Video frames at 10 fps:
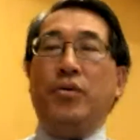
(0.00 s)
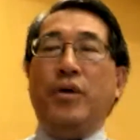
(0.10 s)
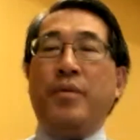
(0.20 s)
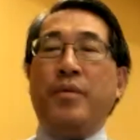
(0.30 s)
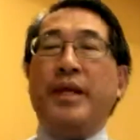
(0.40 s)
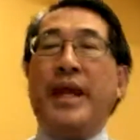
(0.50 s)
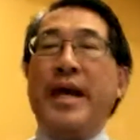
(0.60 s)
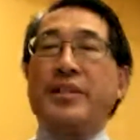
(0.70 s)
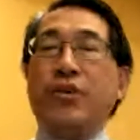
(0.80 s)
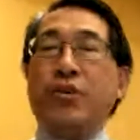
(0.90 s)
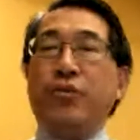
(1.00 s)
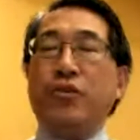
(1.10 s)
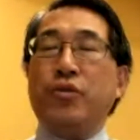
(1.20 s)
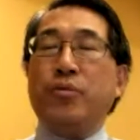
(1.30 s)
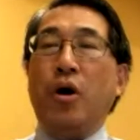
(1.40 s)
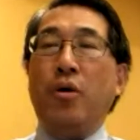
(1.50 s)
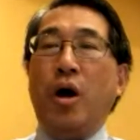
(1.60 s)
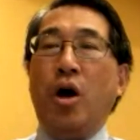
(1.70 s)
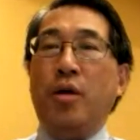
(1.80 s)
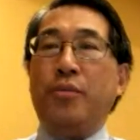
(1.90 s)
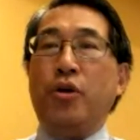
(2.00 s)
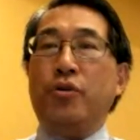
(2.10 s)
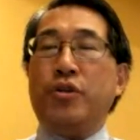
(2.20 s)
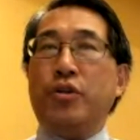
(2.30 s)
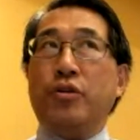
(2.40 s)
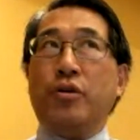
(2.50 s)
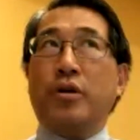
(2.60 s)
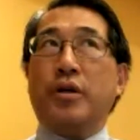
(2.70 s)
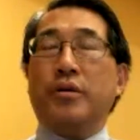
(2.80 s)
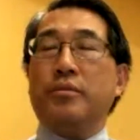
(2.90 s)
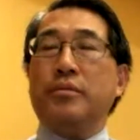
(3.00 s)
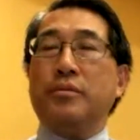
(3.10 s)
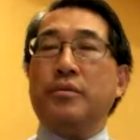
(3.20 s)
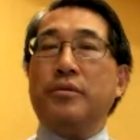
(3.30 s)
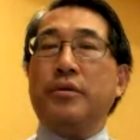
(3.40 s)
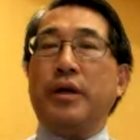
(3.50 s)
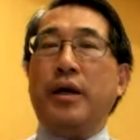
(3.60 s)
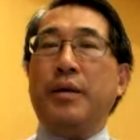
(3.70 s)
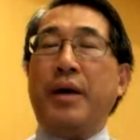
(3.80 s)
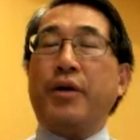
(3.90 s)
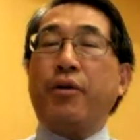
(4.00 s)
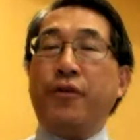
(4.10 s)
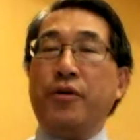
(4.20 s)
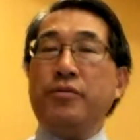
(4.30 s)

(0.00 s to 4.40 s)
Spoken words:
I'm going to ask you to all mute your microphone.